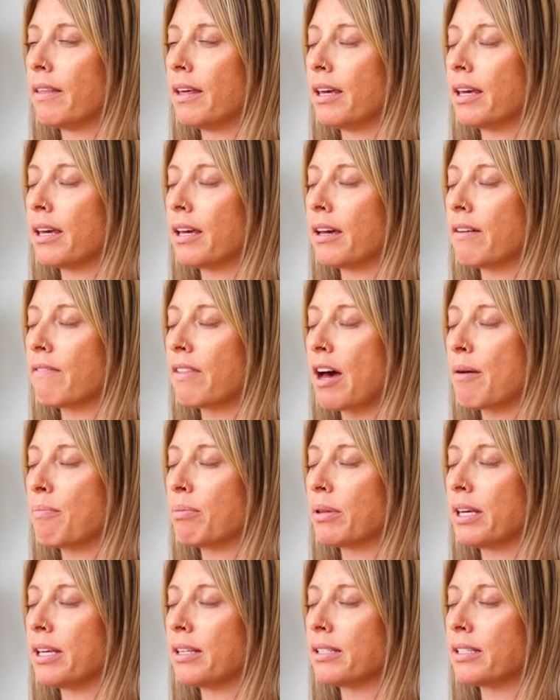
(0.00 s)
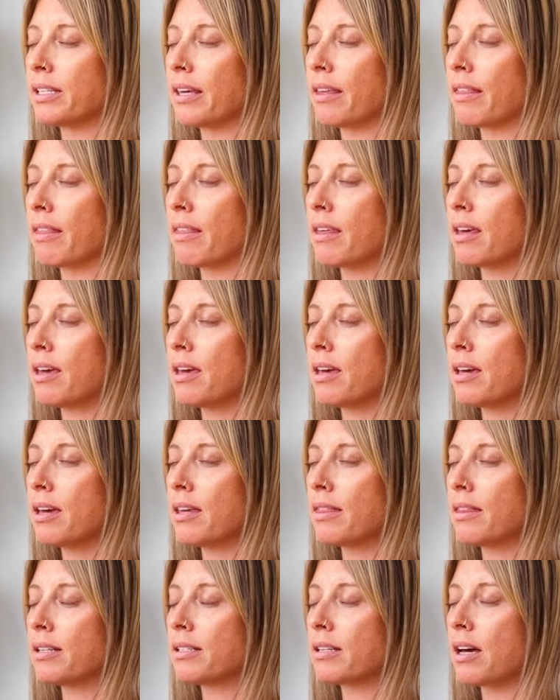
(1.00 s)
Thinking of that pleasing
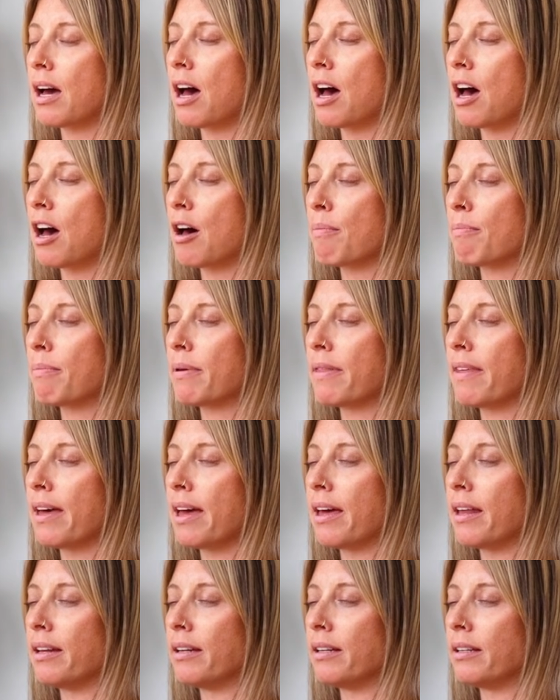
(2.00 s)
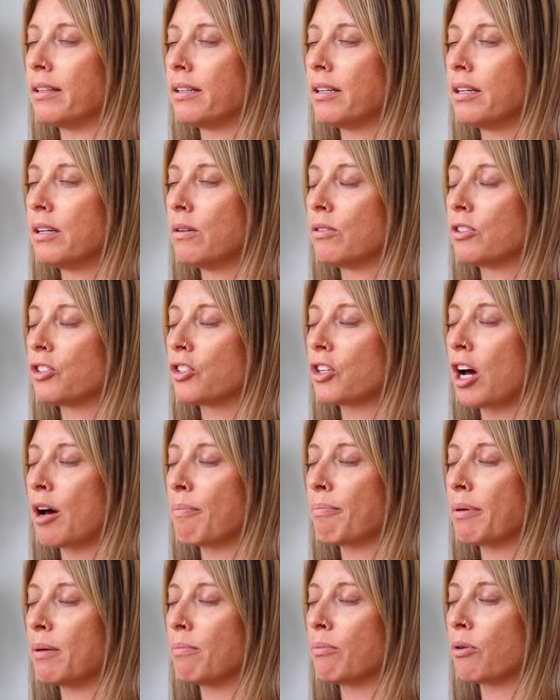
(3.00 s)
thing at the top and then
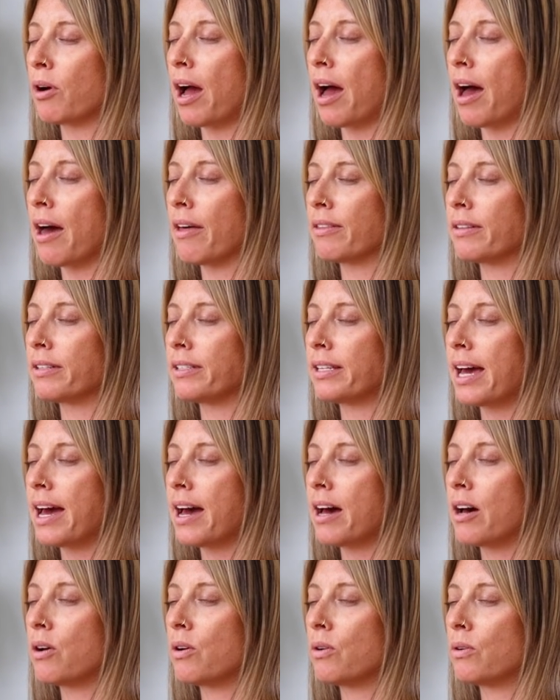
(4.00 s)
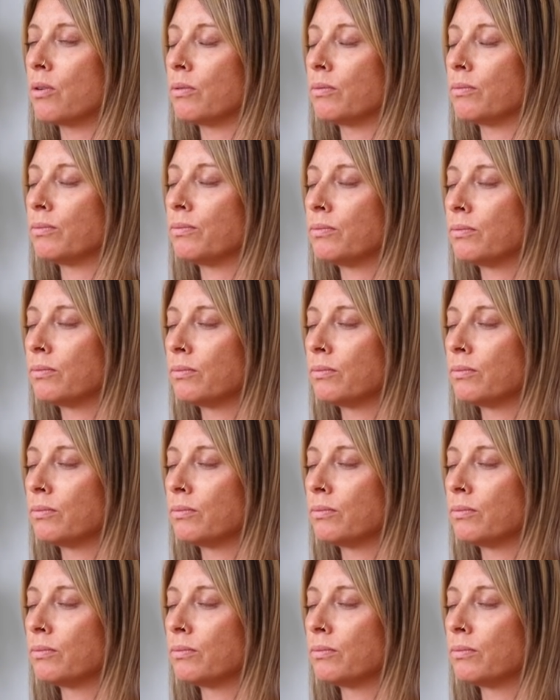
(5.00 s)
choppy breath down.